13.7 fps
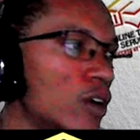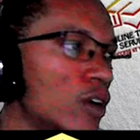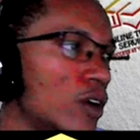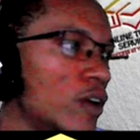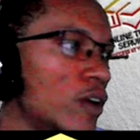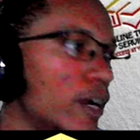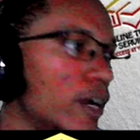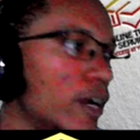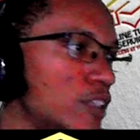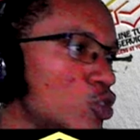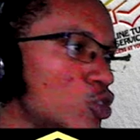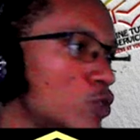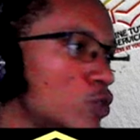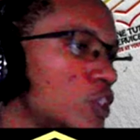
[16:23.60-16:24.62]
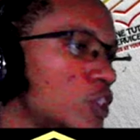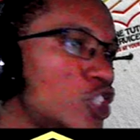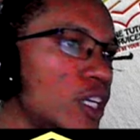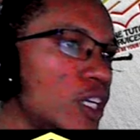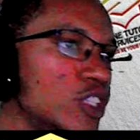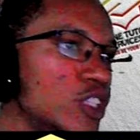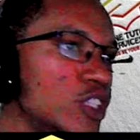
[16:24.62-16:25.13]
Right, so we
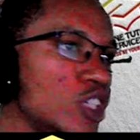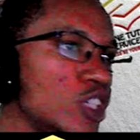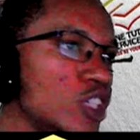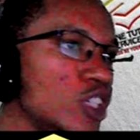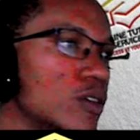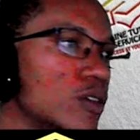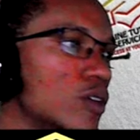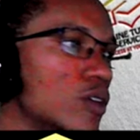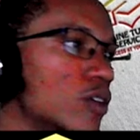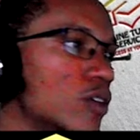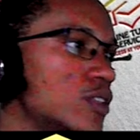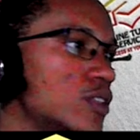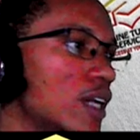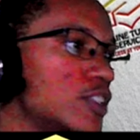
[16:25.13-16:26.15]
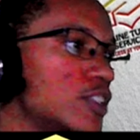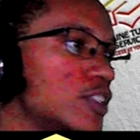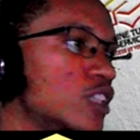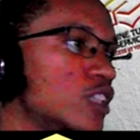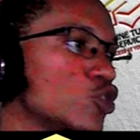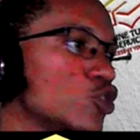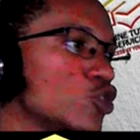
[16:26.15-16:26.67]
change
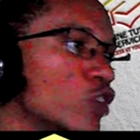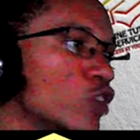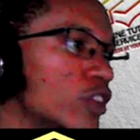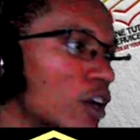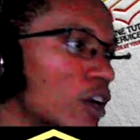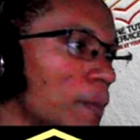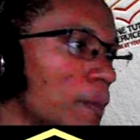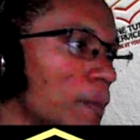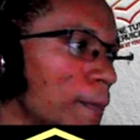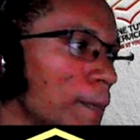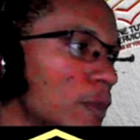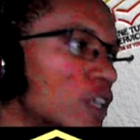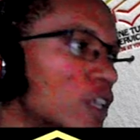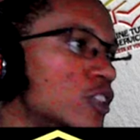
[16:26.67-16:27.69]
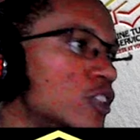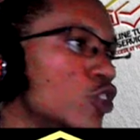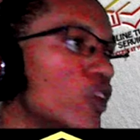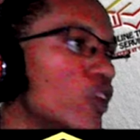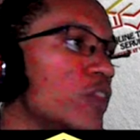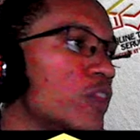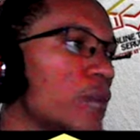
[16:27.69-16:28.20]
rhythm to
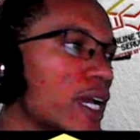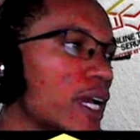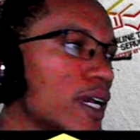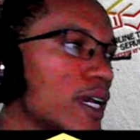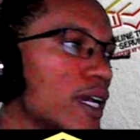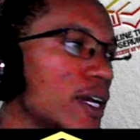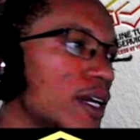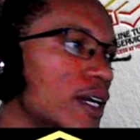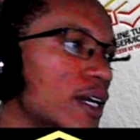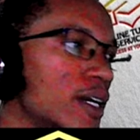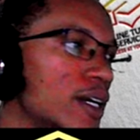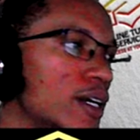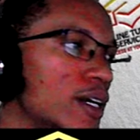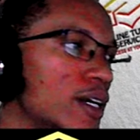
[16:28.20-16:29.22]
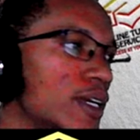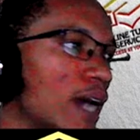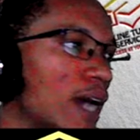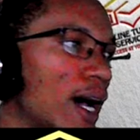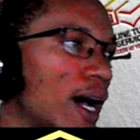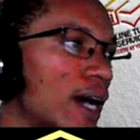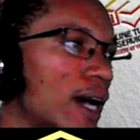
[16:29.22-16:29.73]
rhythmic. You
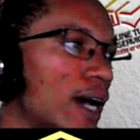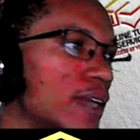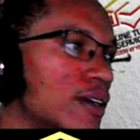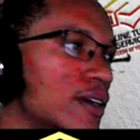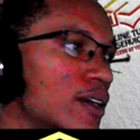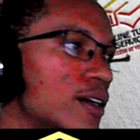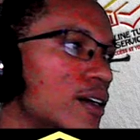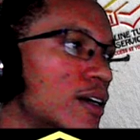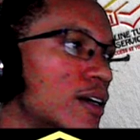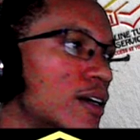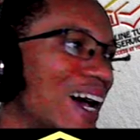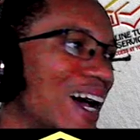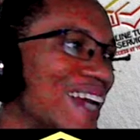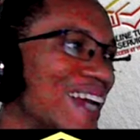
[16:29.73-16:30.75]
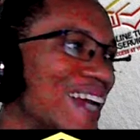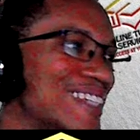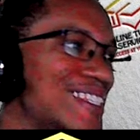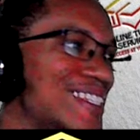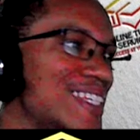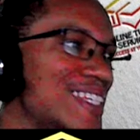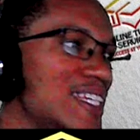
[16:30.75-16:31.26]
add
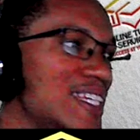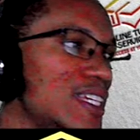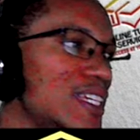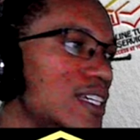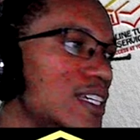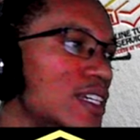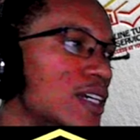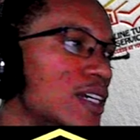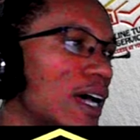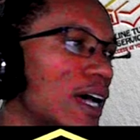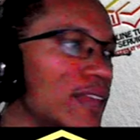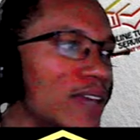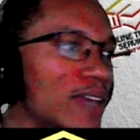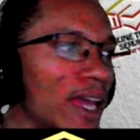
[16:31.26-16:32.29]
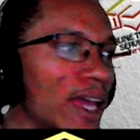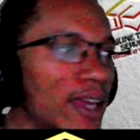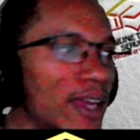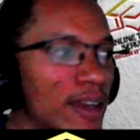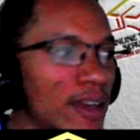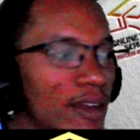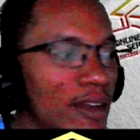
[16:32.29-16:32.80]
IC at the
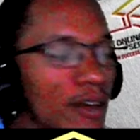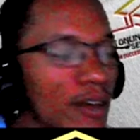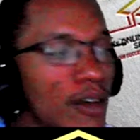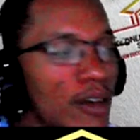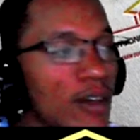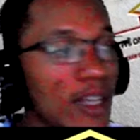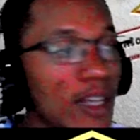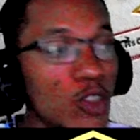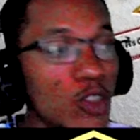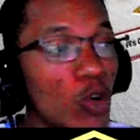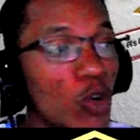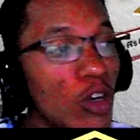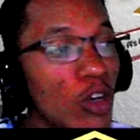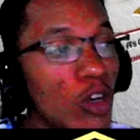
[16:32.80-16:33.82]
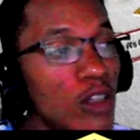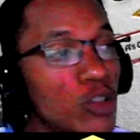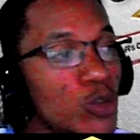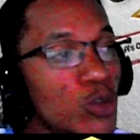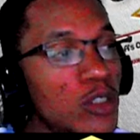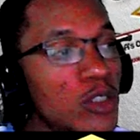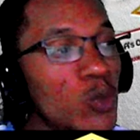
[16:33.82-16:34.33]
end. That's all you do
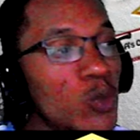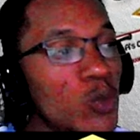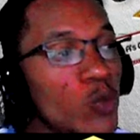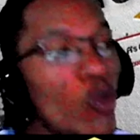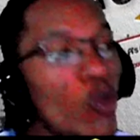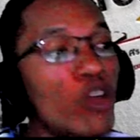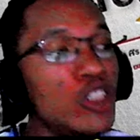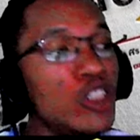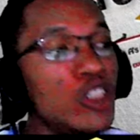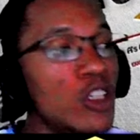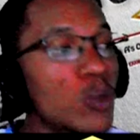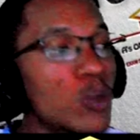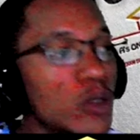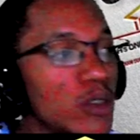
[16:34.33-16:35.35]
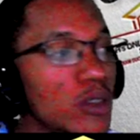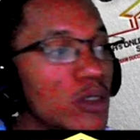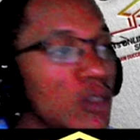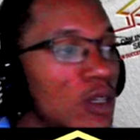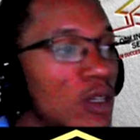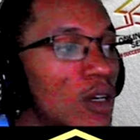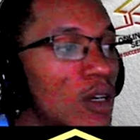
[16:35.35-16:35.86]
to the original word.
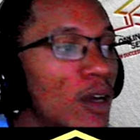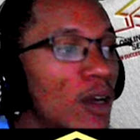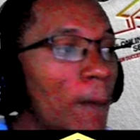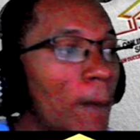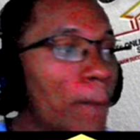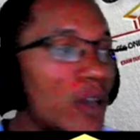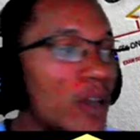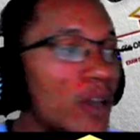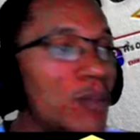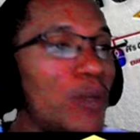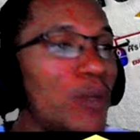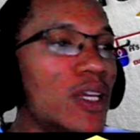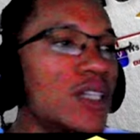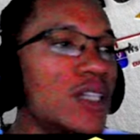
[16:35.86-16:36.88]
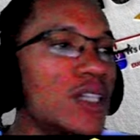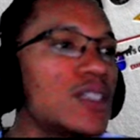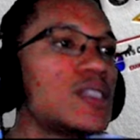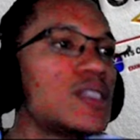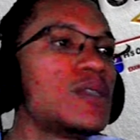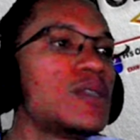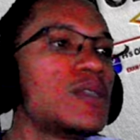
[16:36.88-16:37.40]
But please
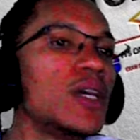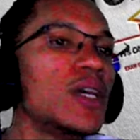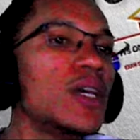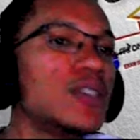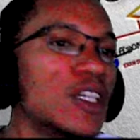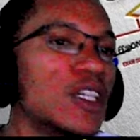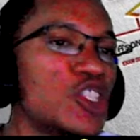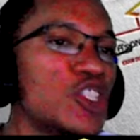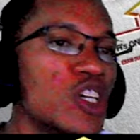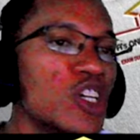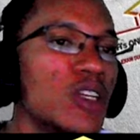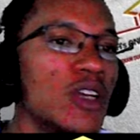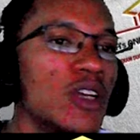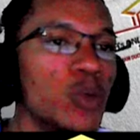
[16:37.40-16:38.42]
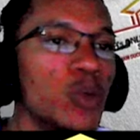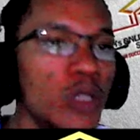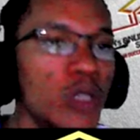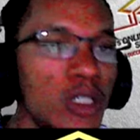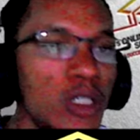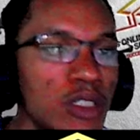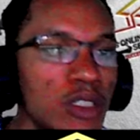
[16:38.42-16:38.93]
pay attention that the word
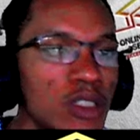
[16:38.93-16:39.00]
is